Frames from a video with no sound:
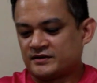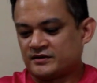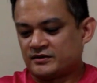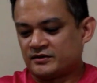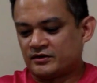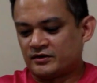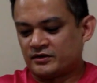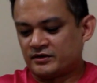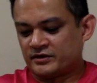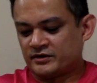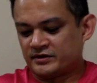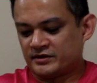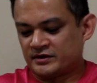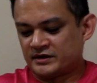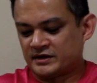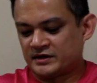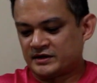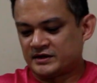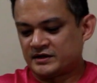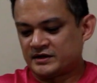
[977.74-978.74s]
on
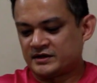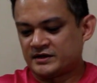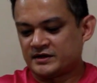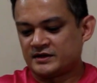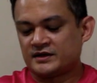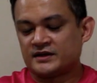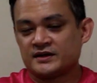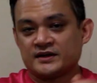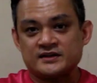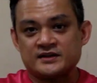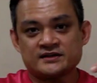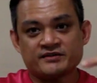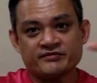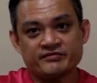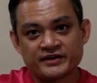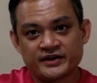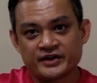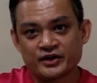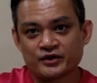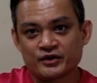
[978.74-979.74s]
the
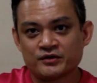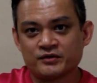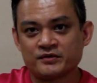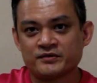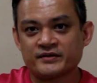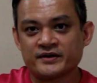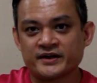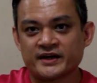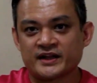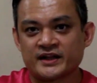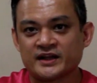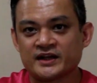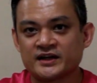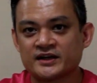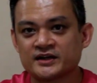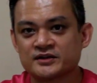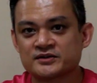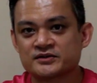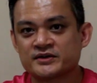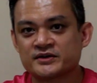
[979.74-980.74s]
video and
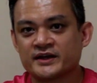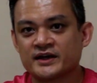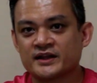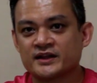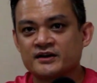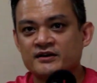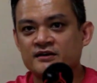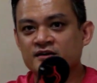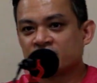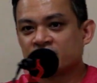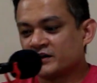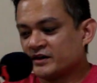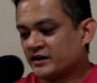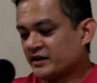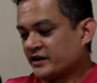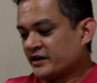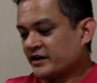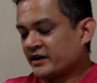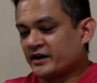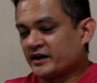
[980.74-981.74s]
link it together,
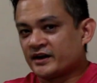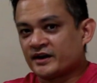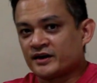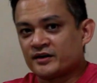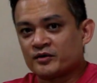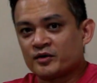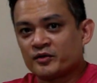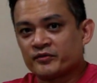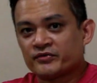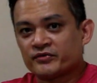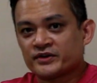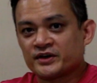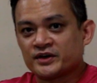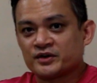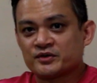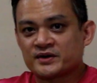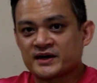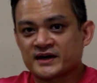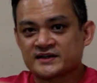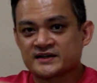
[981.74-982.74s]
and hopefully
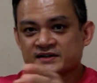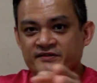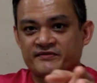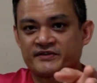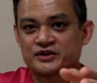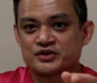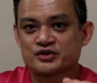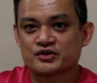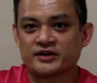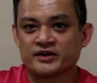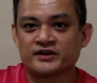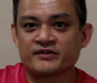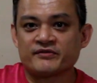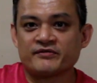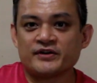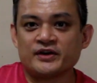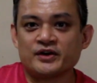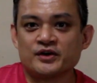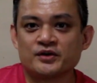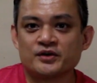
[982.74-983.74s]
you guys have enjoyed the
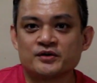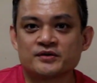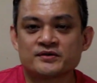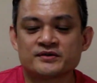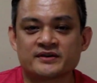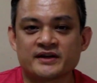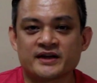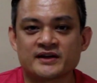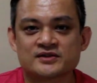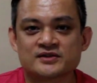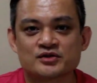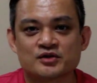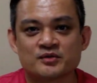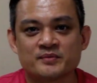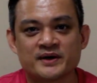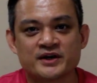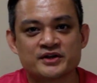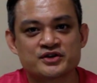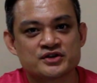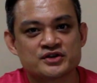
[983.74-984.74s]
video. Thanks so
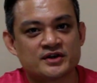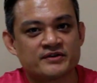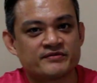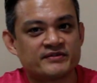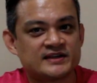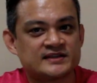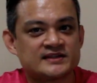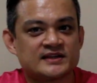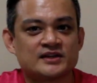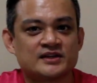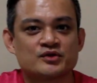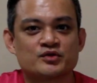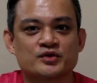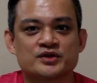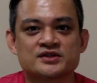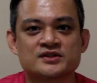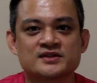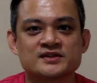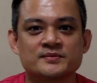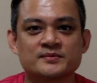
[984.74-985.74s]
much. If there's any
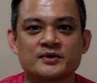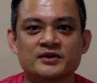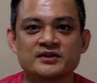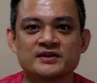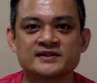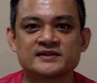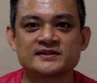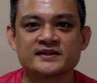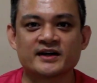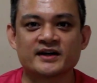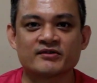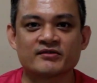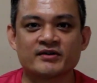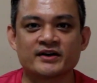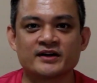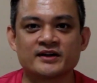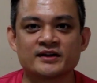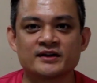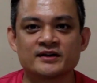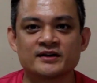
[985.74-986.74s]
questions about this stack
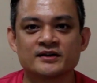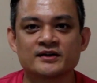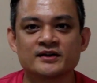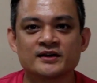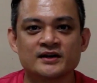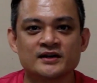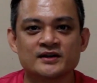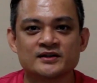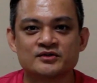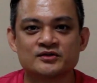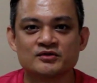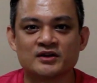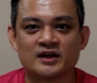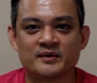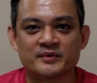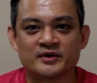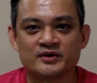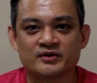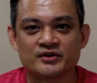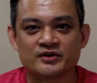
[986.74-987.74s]
right here, do let
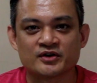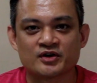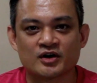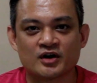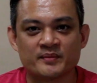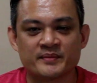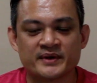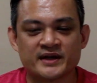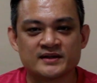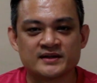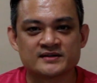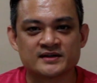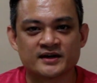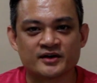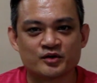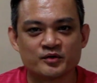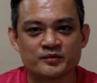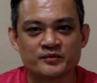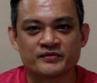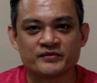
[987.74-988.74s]
me know in the comments. I
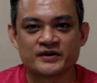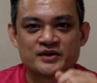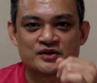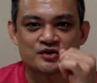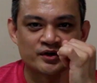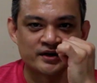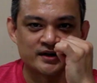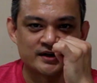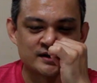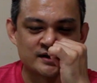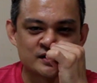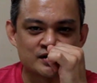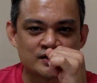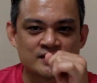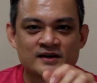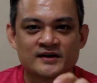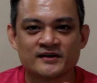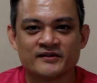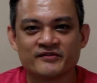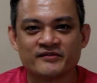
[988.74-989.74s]
hope you've enjoyed this
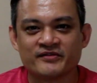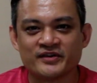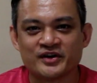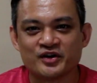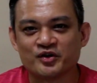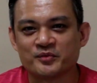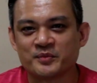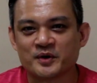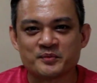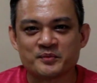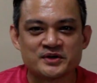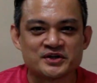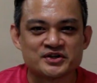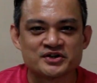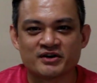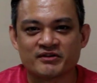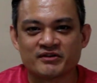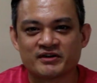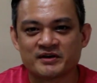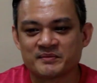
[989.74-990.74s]
video about me
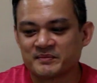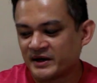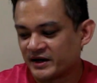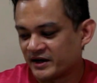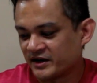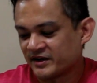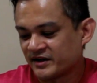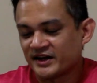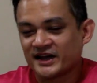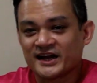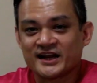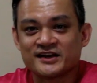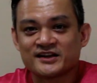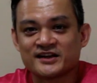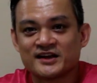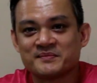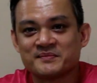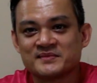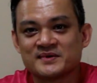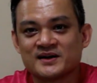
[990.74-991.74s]
sharing my
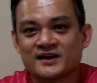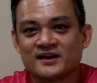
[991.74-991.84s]
endgame